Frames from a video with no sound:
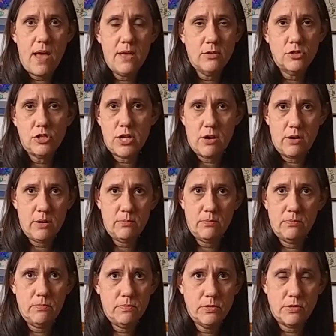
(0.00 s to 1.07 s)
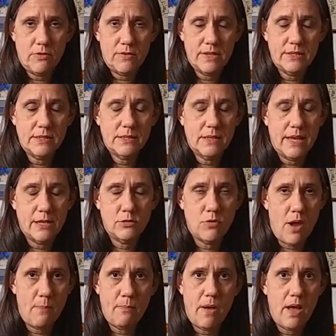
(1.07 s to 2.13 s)
file sharing
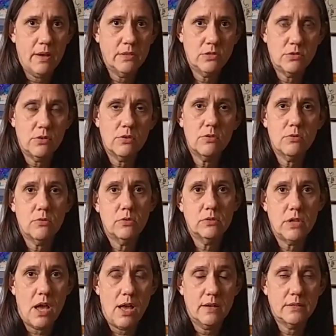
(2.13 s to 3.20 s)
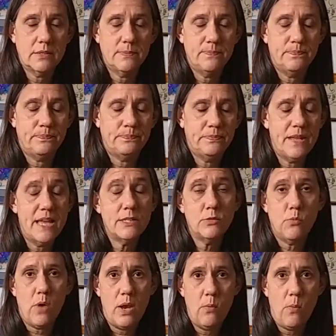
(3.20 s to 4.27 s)
service like Dropbox or Google Docs.
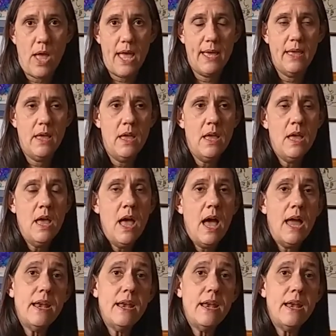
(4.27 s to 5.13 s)
That's one way.